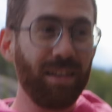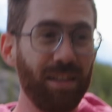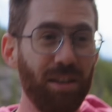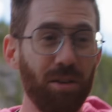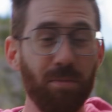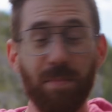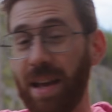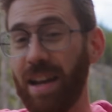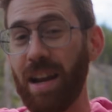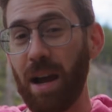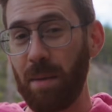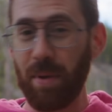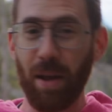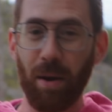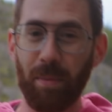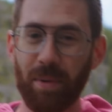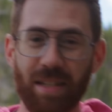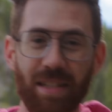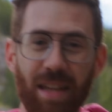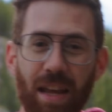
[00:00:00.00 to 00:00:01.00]
you may not be
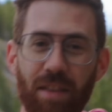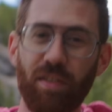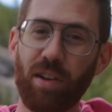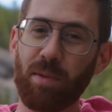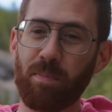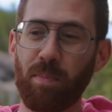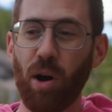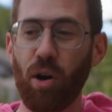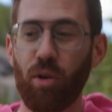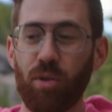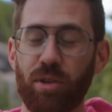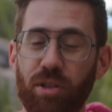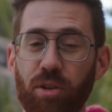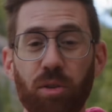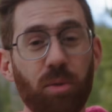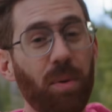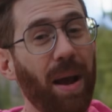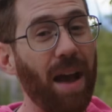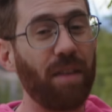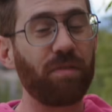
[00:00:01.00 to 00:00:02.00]
able to save it in post, so
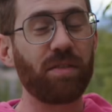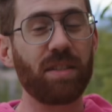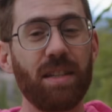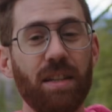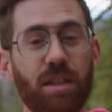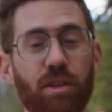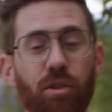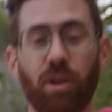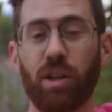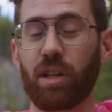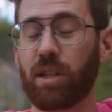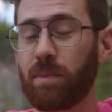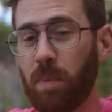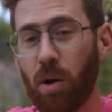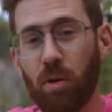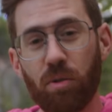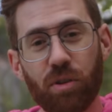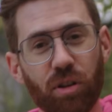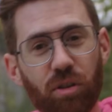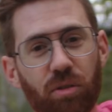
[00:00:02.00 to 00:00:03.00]
you have to get your
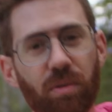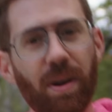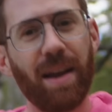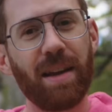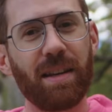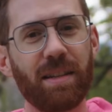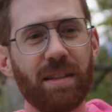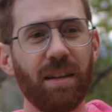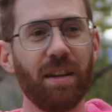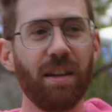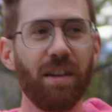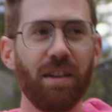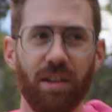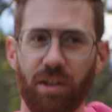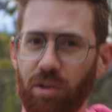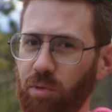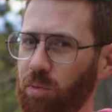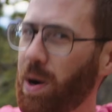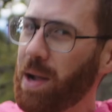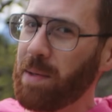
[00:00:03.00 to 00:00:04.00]
exposure right,
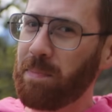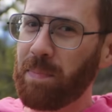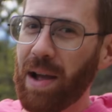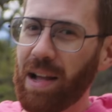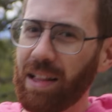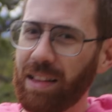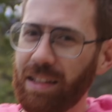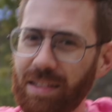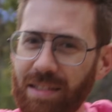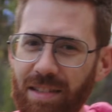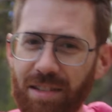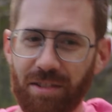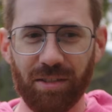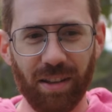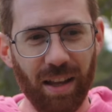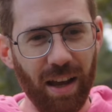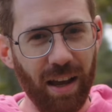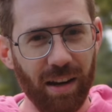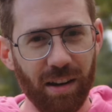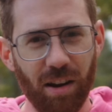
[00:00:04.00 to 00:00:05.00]
your white balance, your
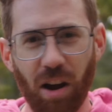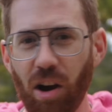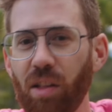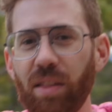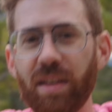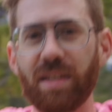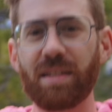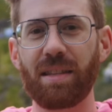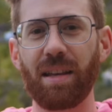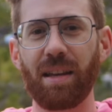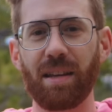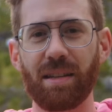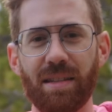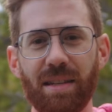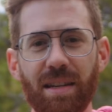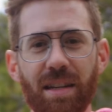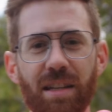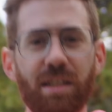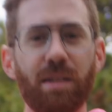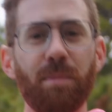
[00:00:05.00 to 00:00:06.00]
lighting, all these things
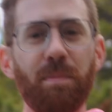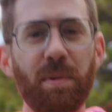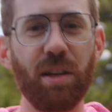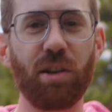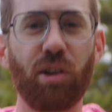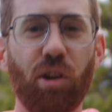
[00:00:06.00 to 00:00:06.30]
need to be